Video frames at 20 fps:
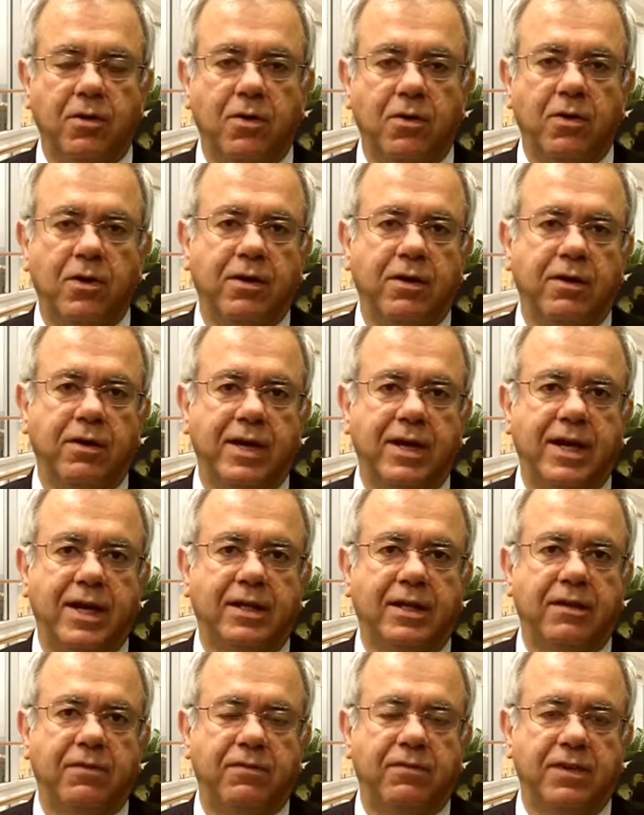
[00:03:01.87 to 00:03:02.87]
longer
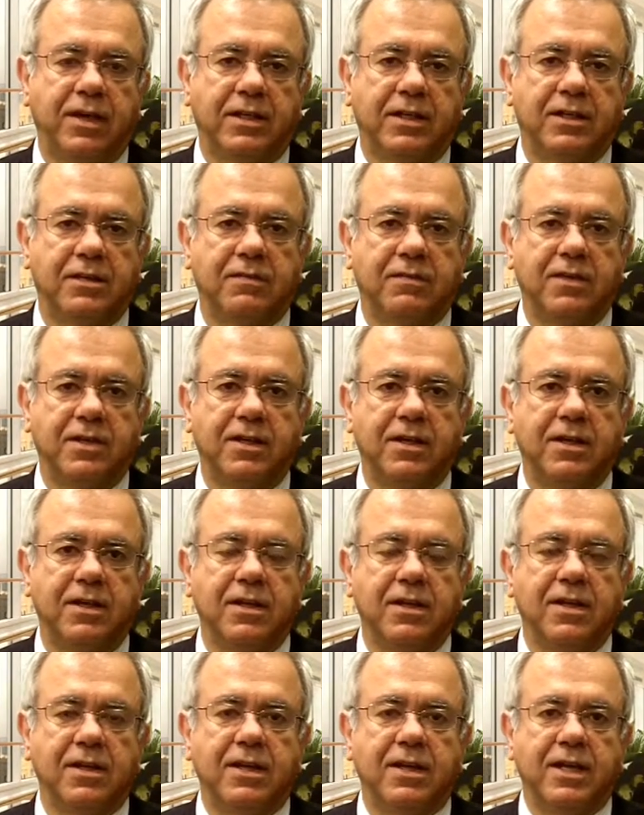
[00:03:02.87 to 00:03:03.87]
act effectively,
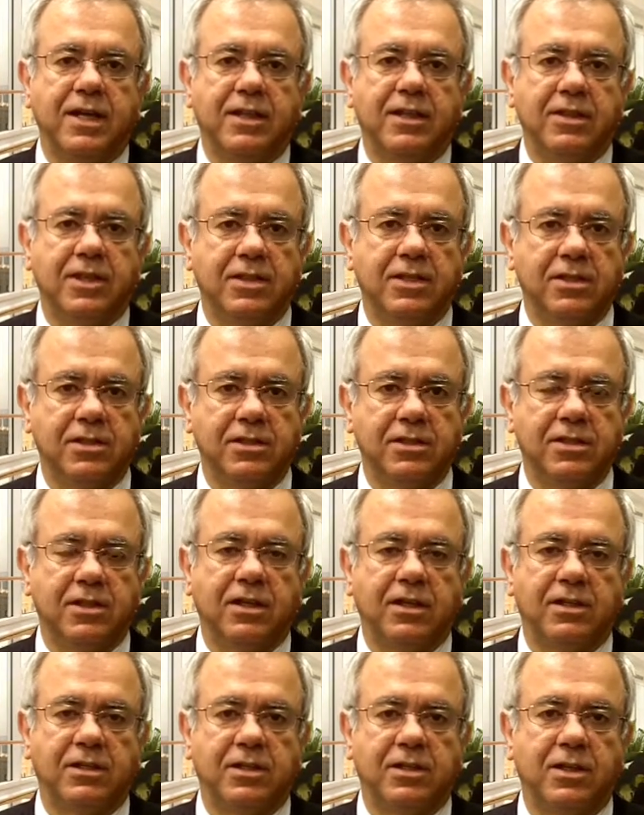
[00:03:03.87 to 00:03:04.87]
and this
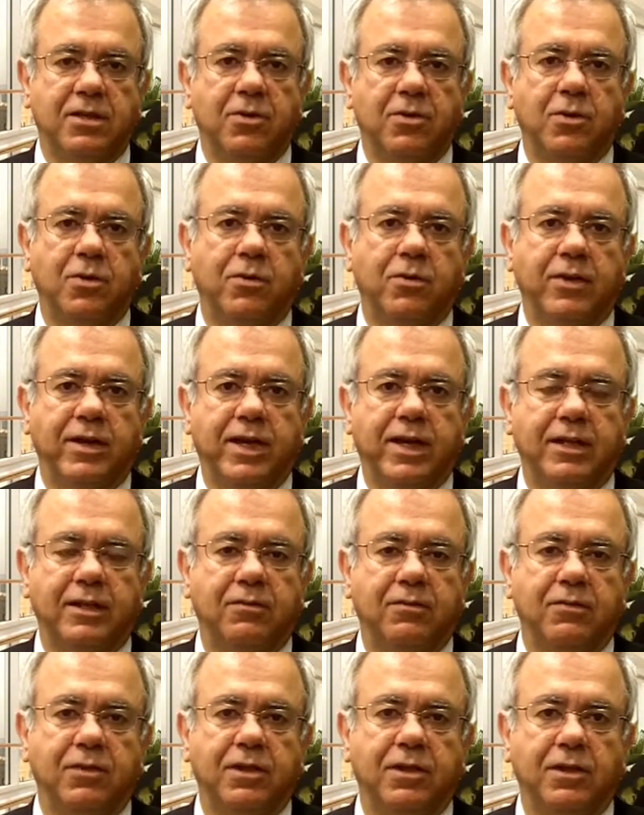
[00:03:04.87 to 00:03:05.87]
results in
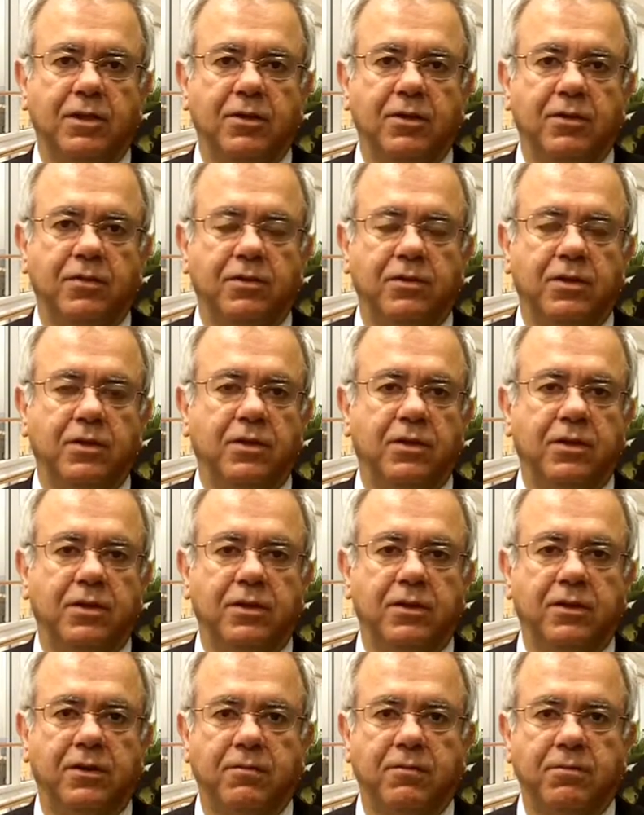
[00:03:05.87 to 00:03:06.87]
overactivity of the
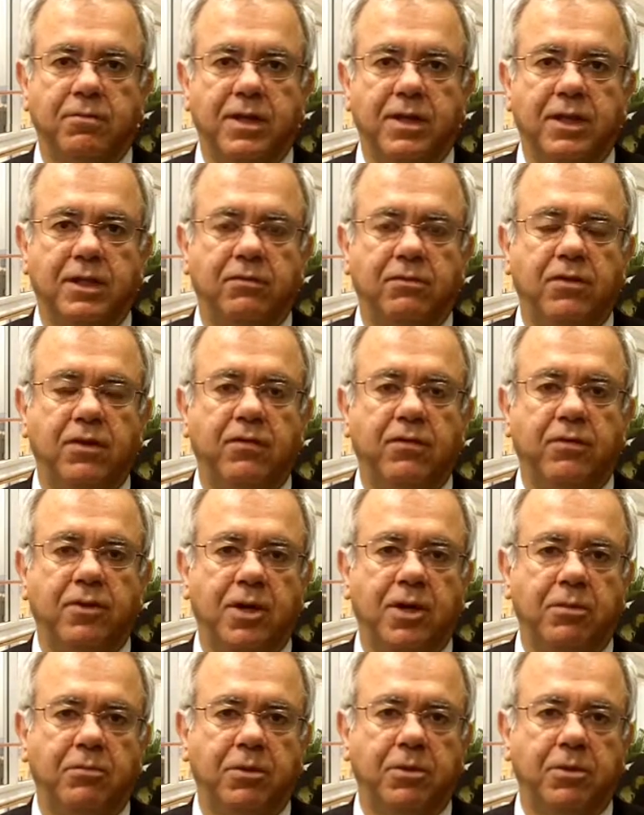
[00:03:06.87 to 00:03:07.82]
alternative pathway of